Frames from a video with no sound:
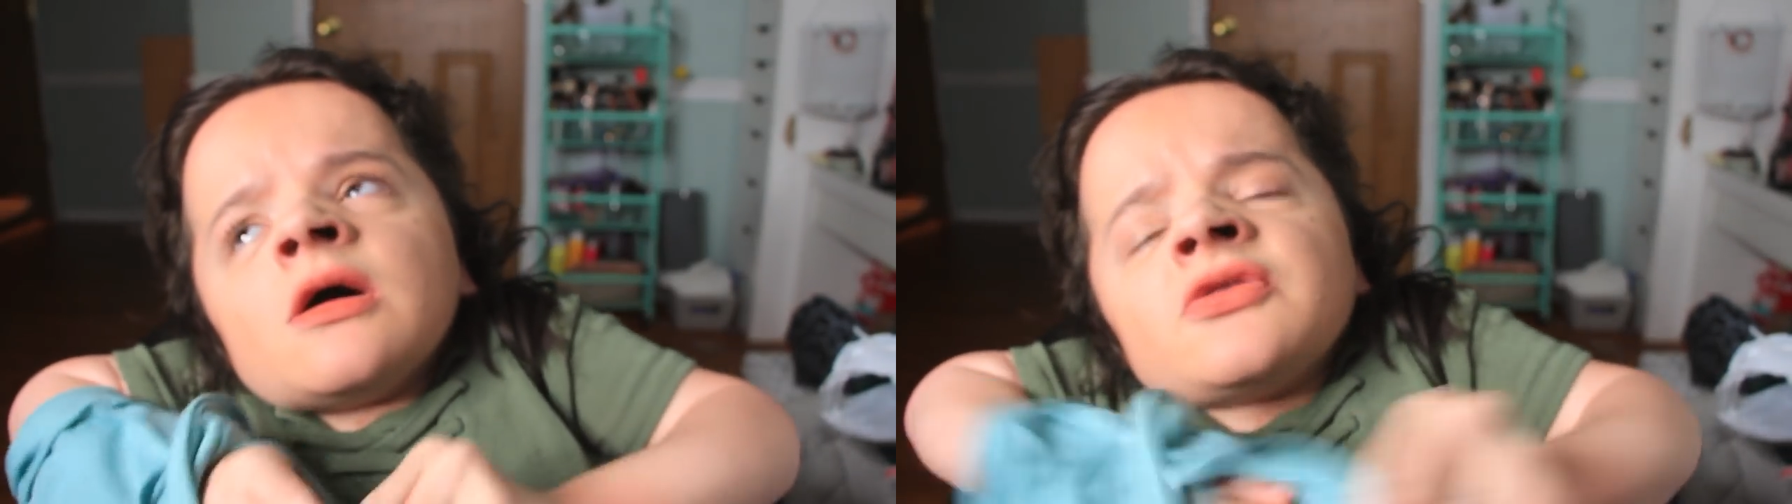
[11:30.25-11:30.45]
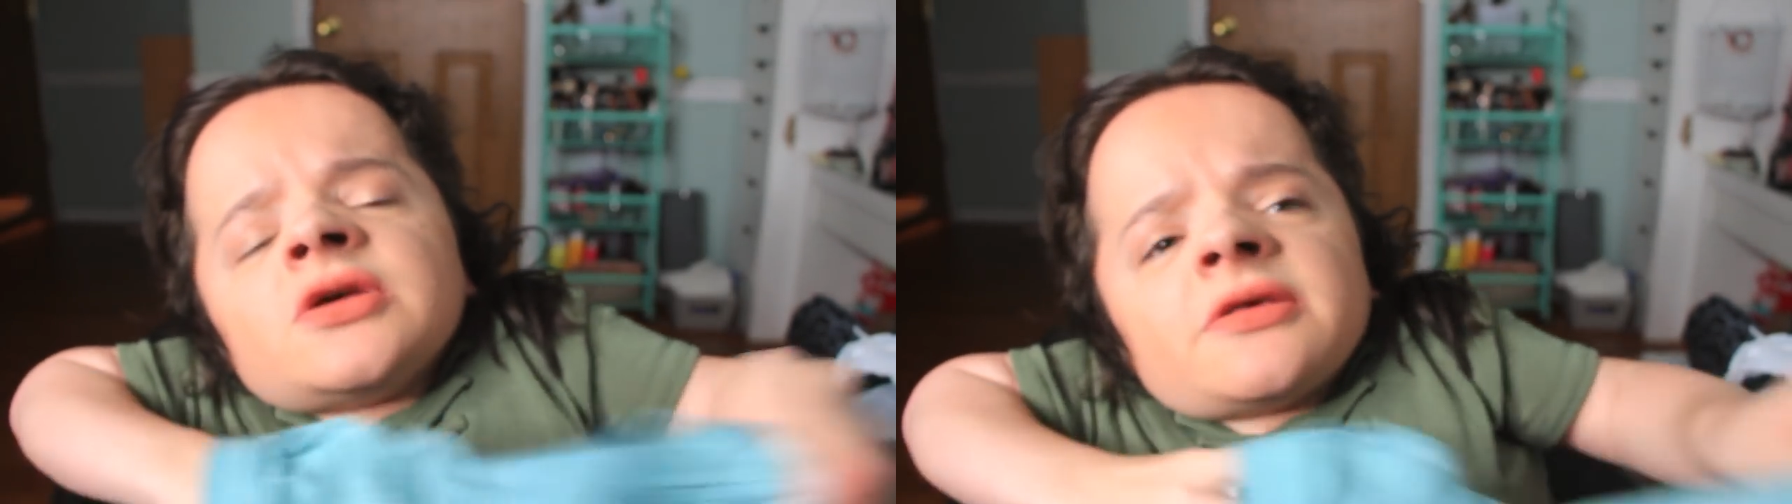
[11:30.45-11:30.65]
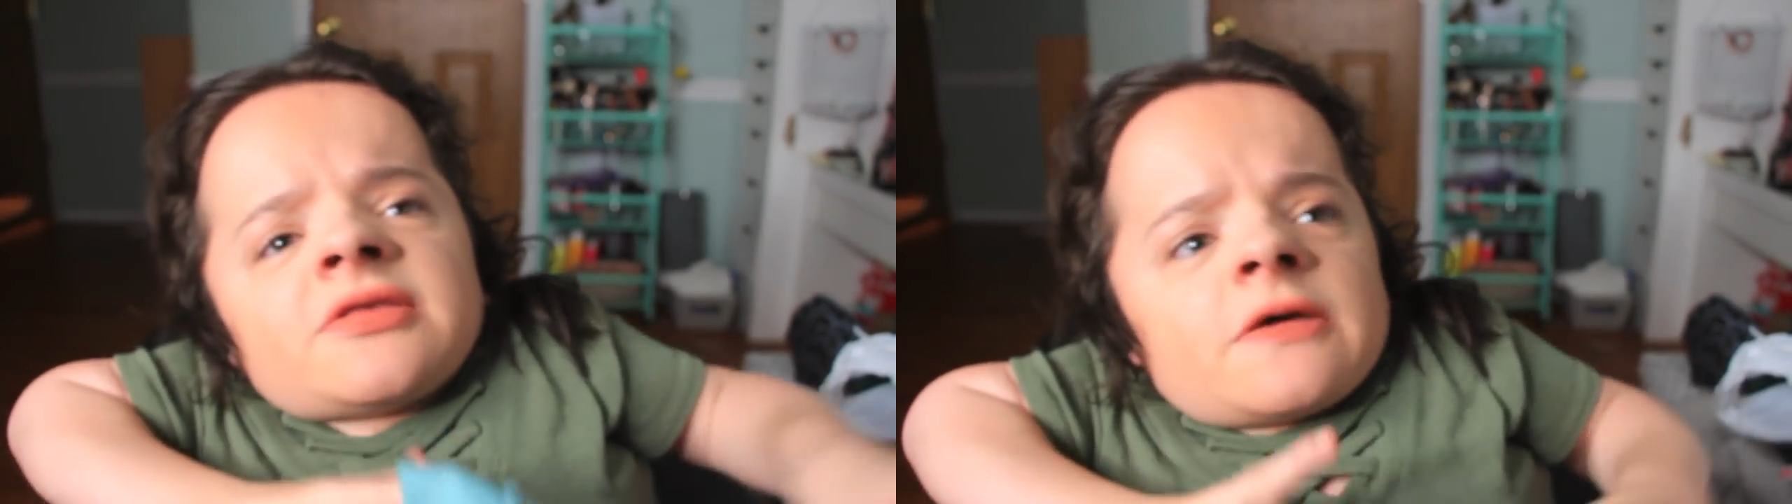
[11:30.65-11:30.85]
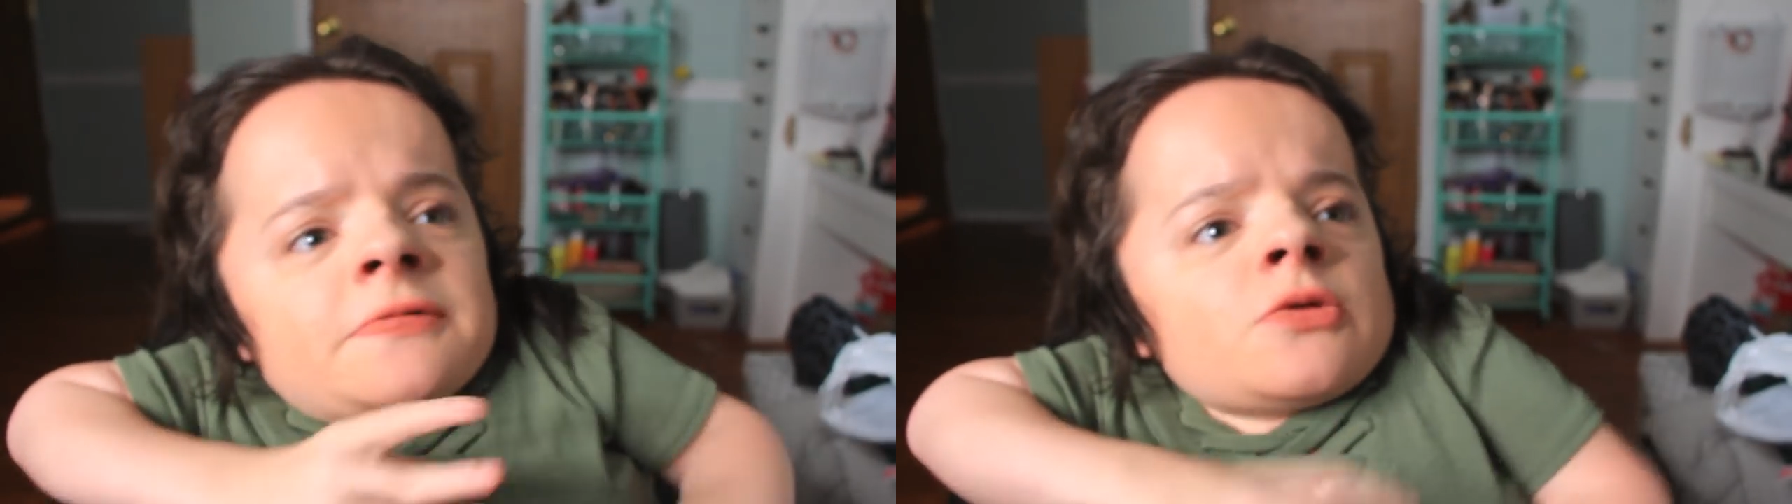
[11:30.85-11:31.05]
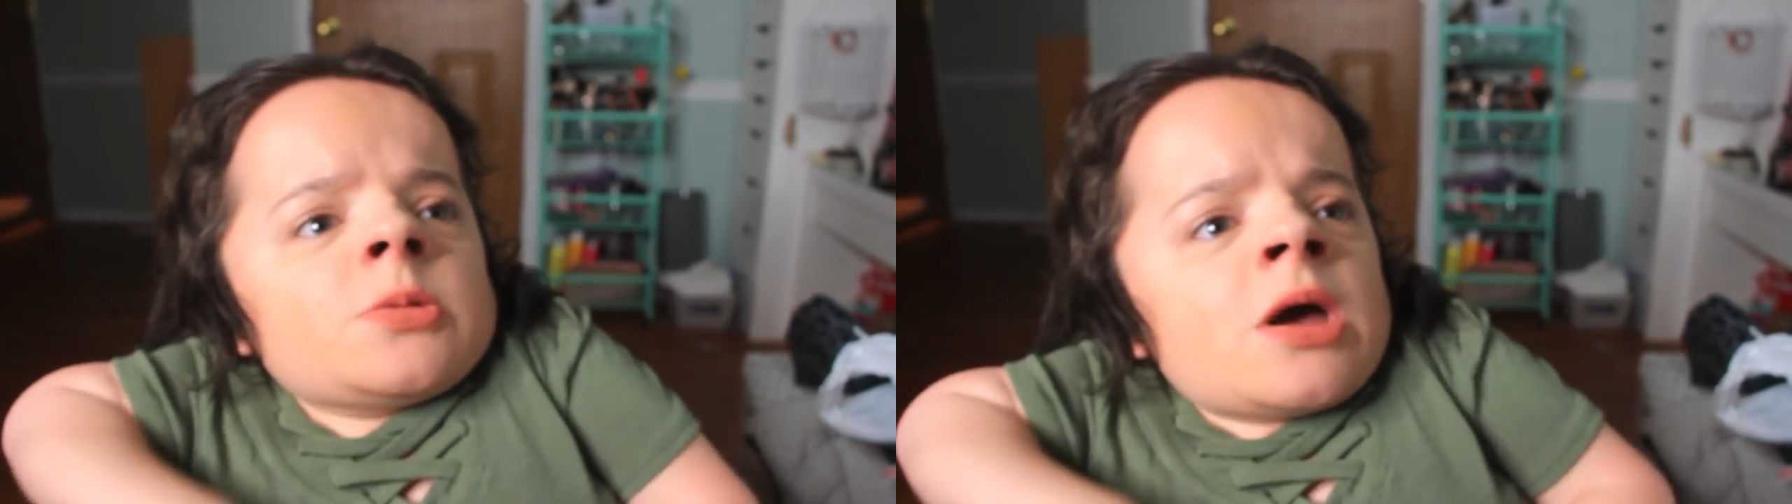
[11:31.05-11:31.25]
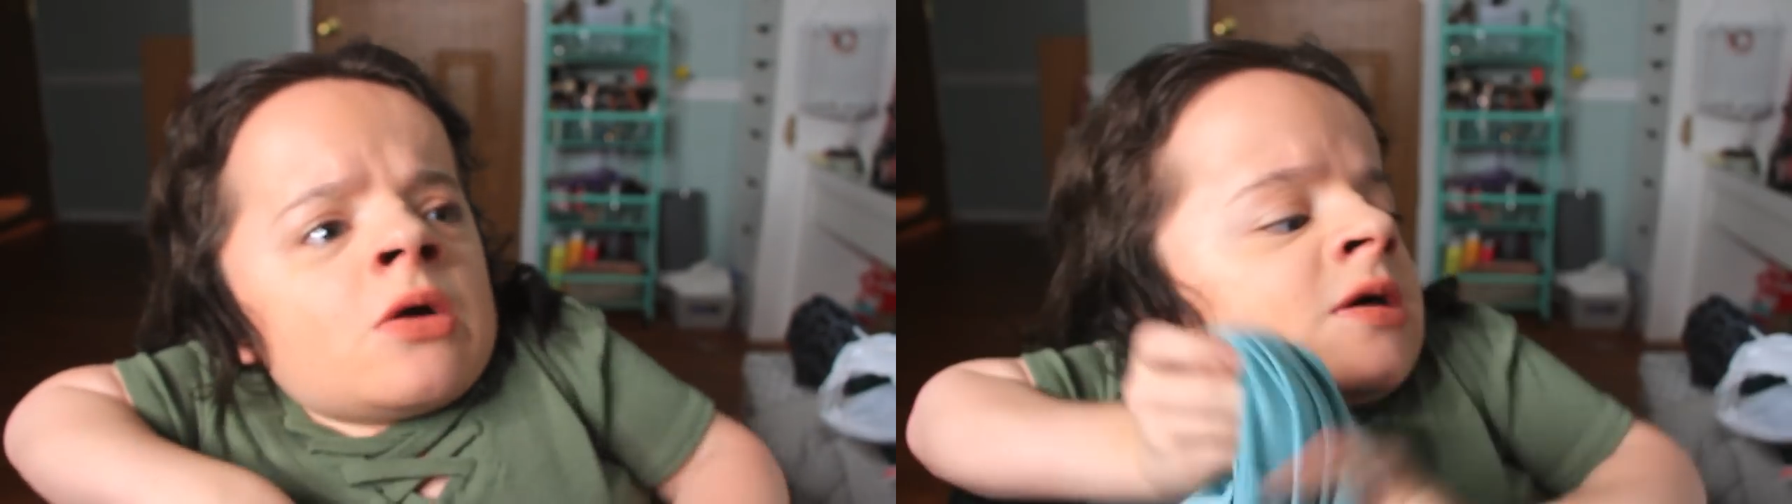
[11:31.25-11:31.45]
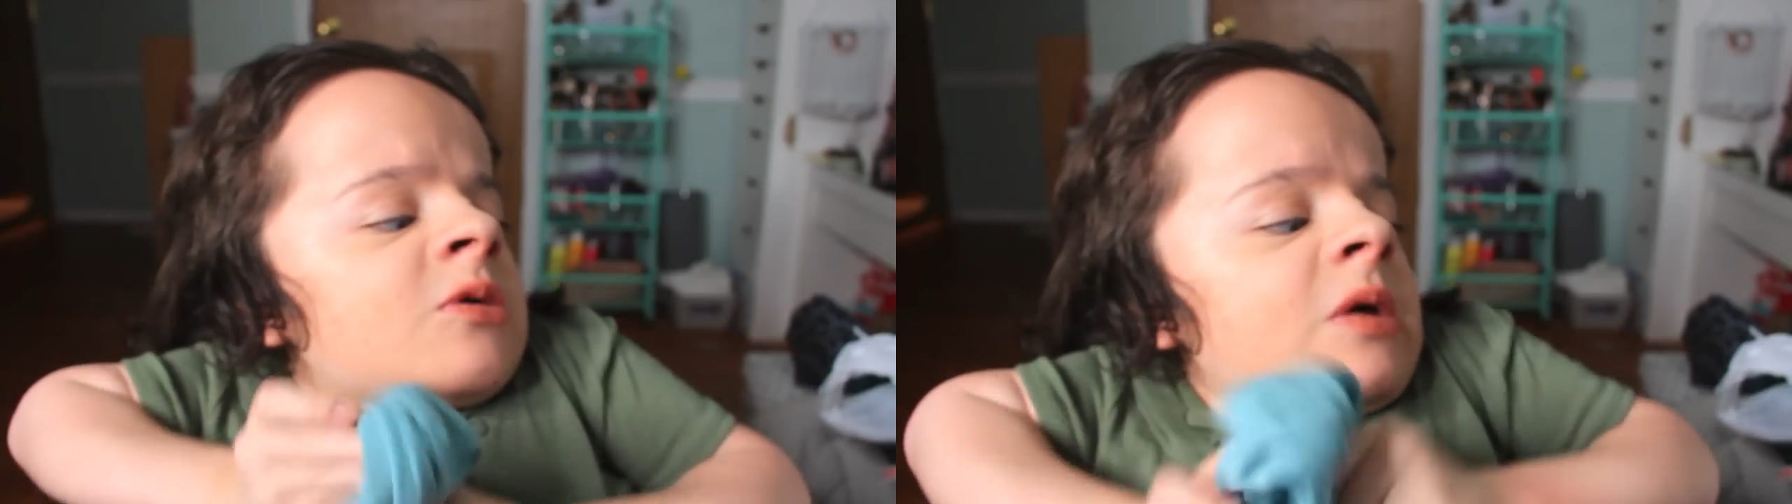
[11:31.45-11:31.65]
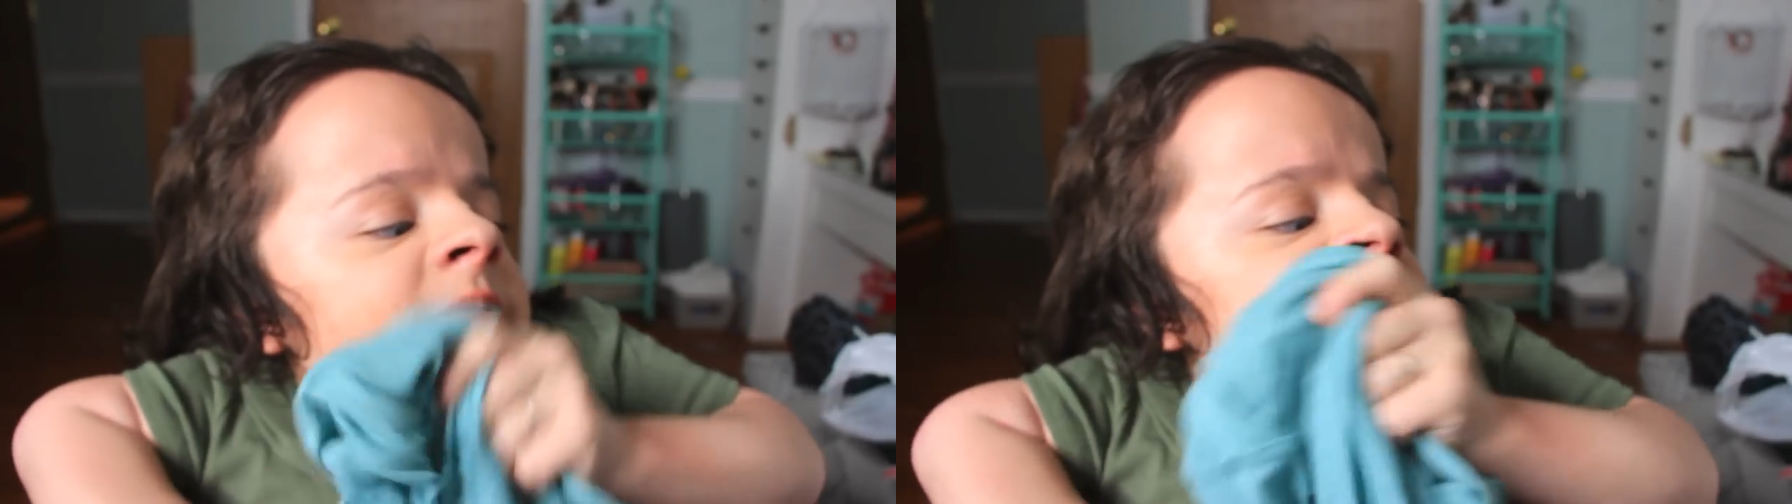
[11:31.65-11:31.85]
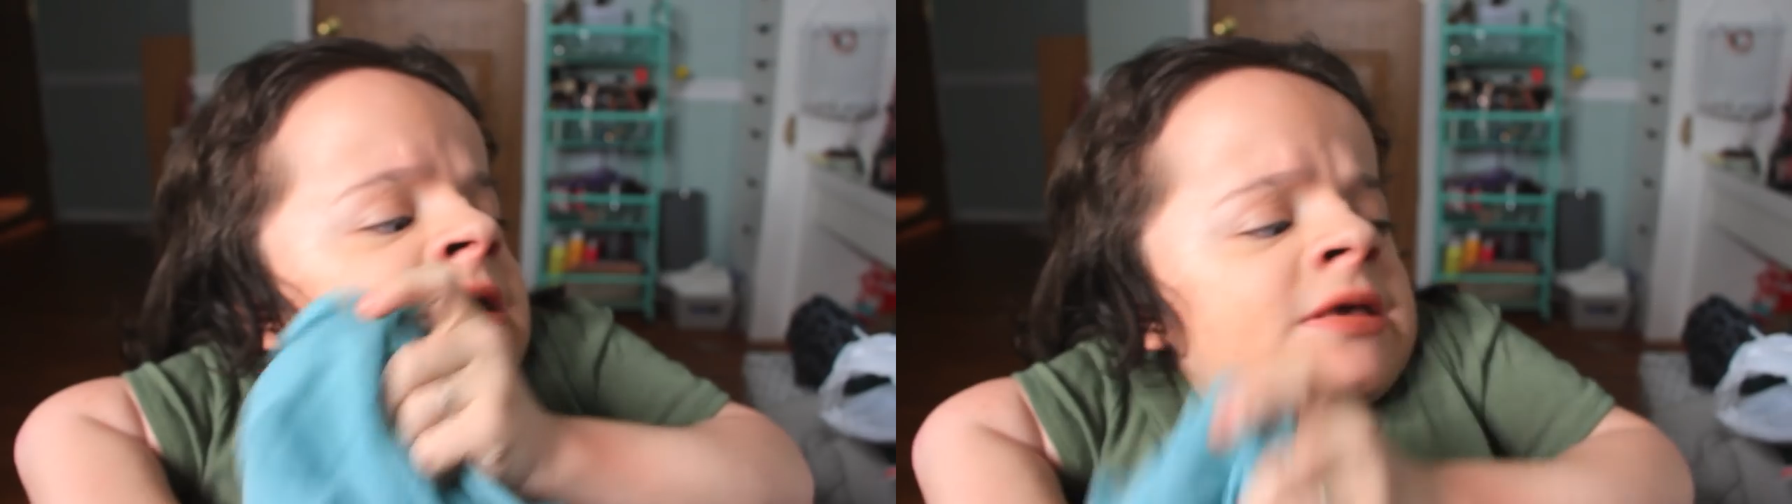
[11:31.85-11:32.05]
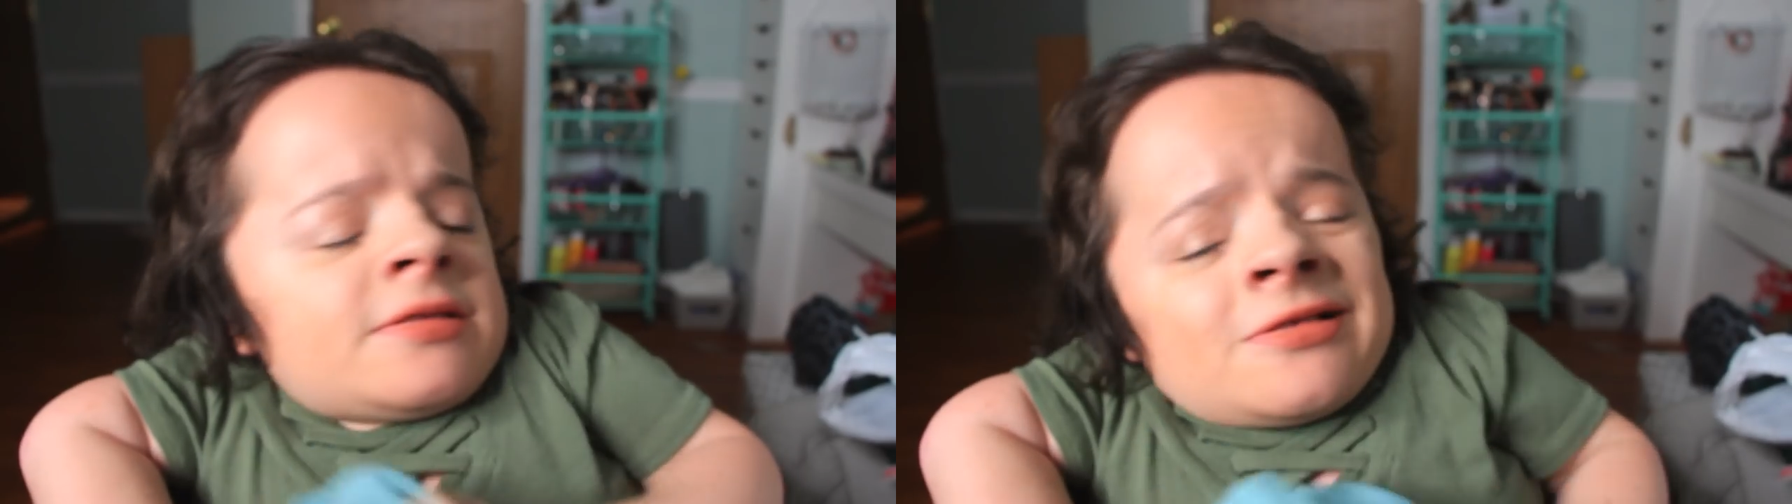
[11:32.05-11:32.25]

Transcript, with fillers: a ton of stuff sold out on the website,